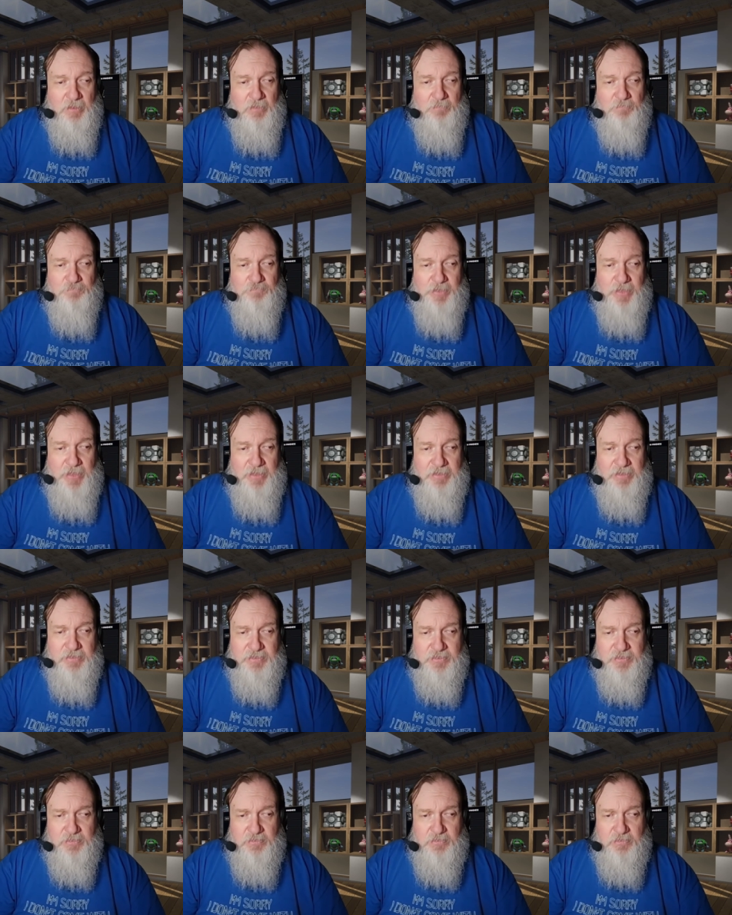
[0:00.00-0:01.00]

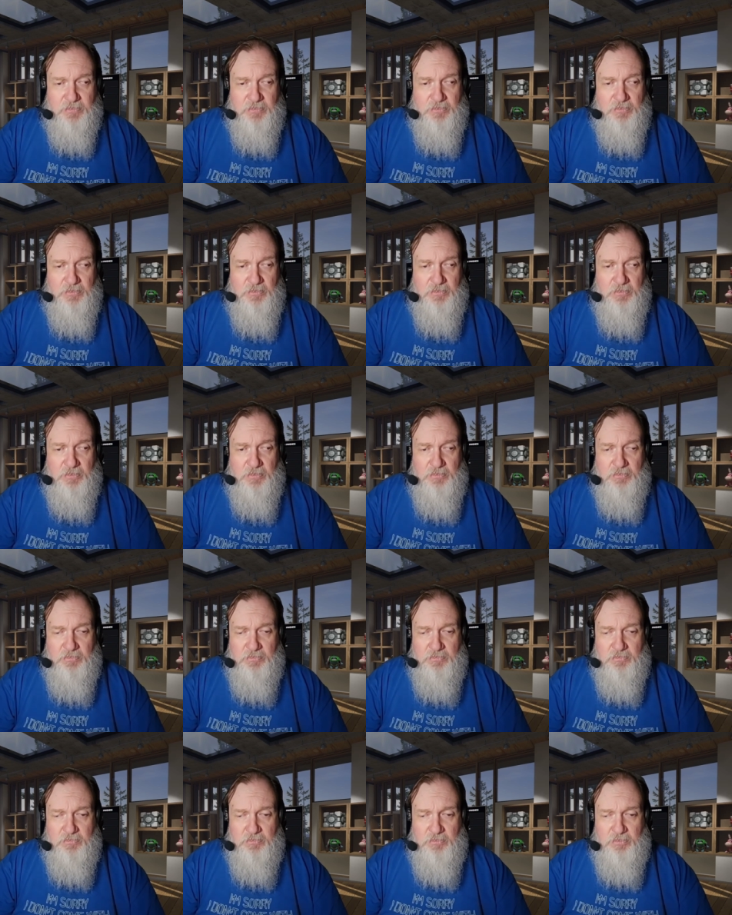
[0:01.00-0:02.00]
But
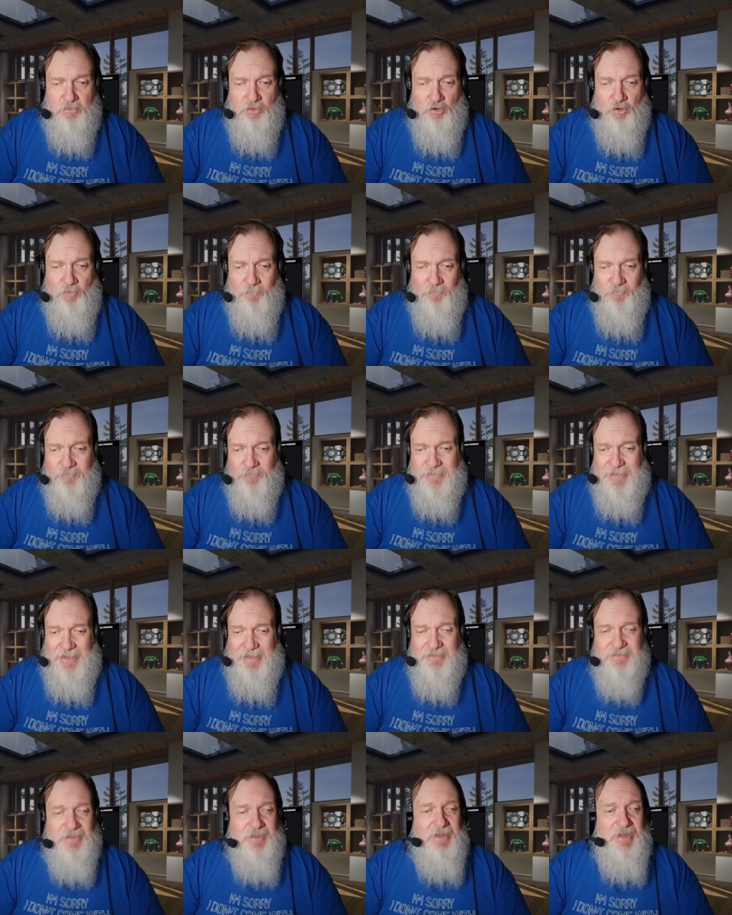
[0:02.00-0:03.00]
over
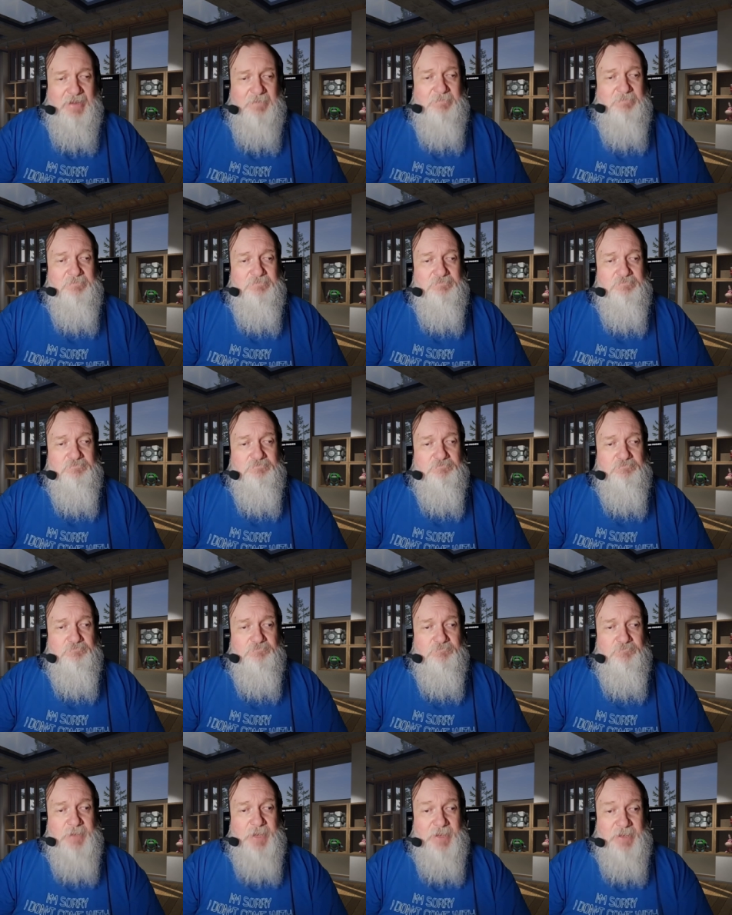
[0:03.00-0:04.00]
that time,
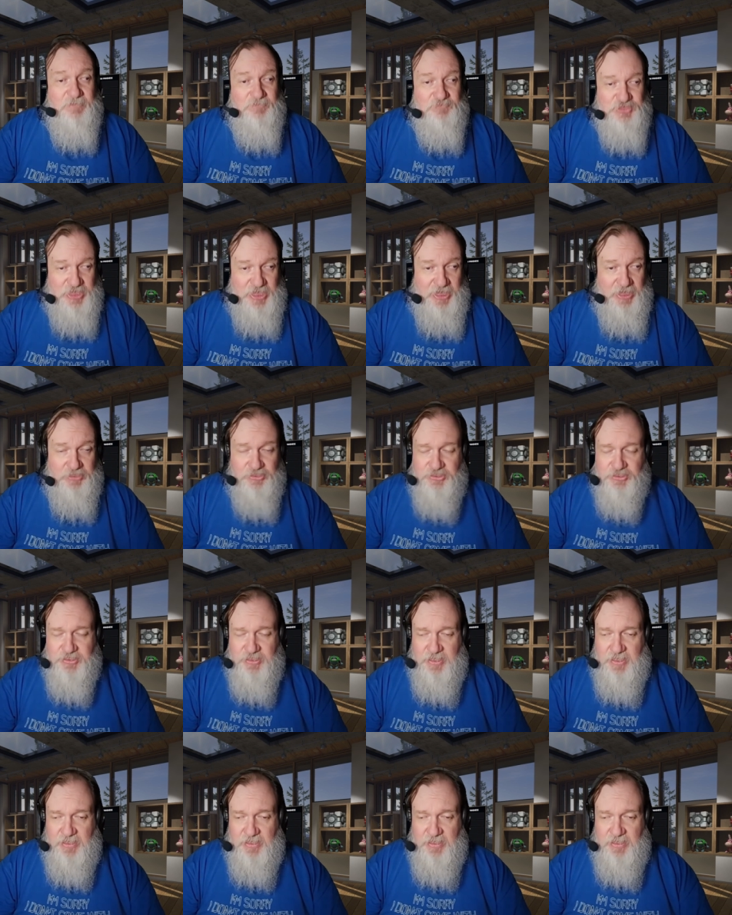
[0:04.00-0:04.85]
things have changed.